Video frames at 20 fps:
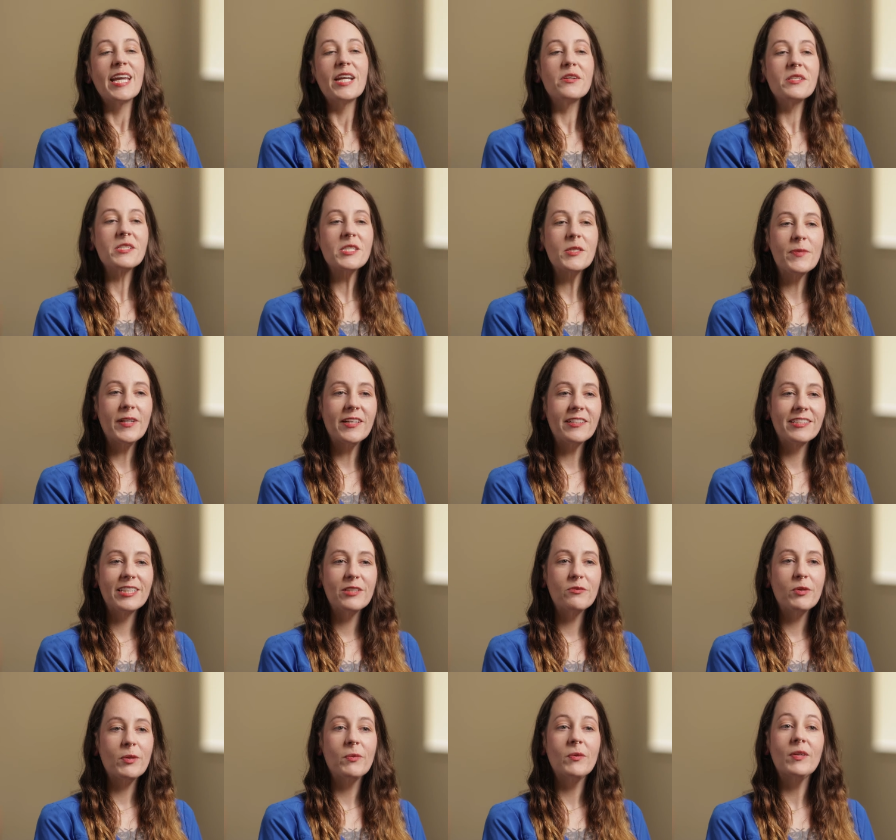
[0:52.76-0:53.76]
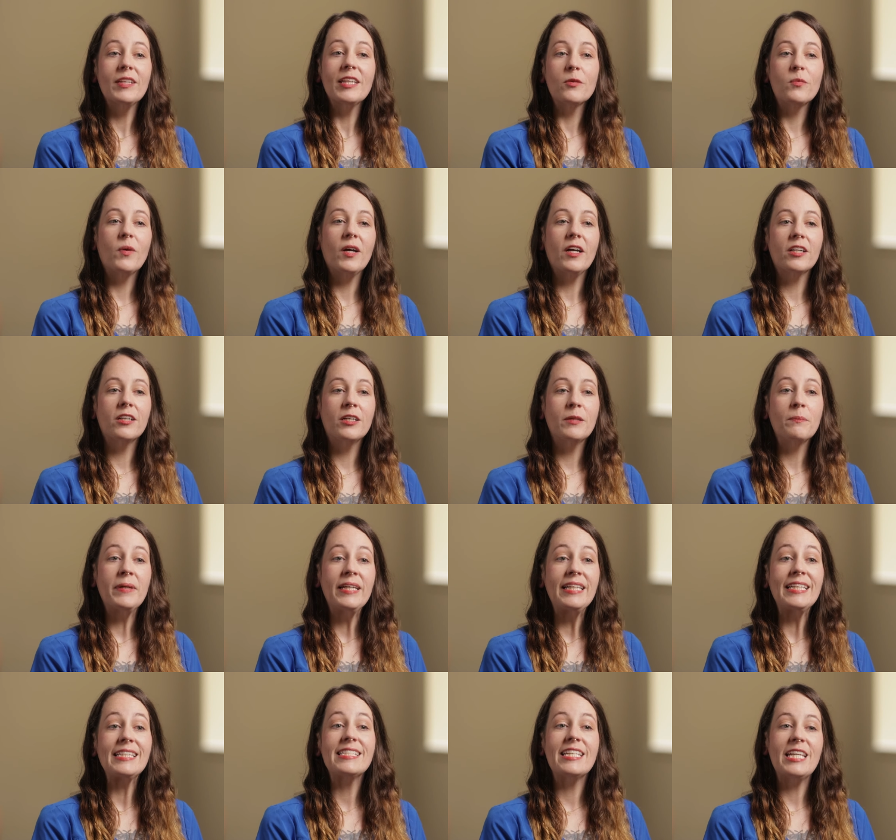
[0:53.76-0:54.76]
Here at Samaritan, we really work on
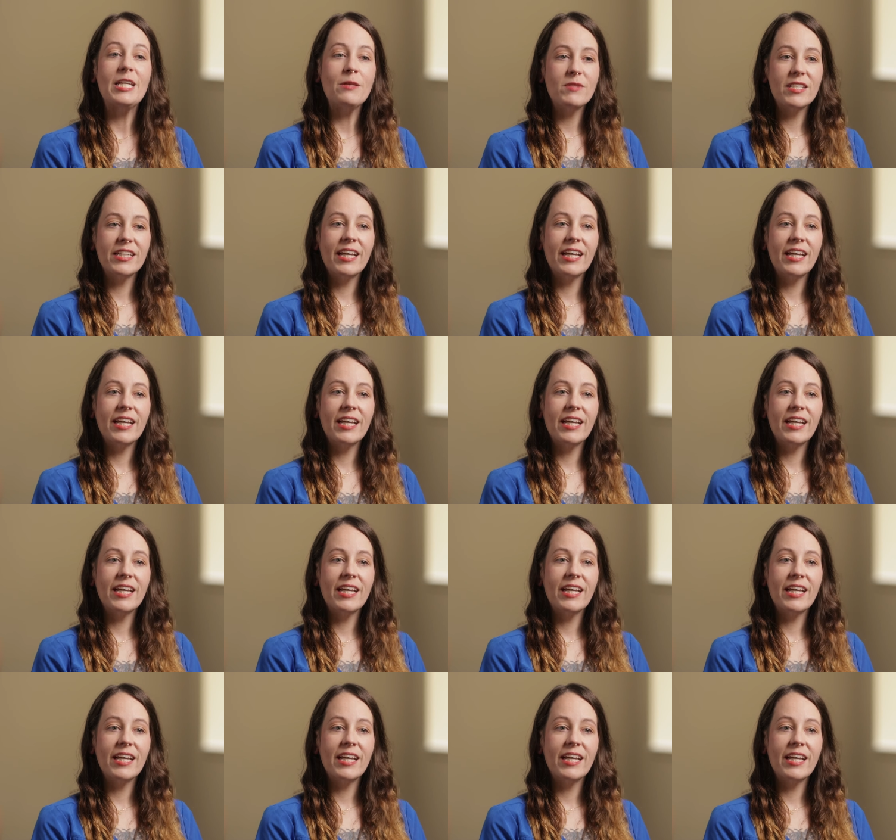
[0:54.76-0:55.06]
being a team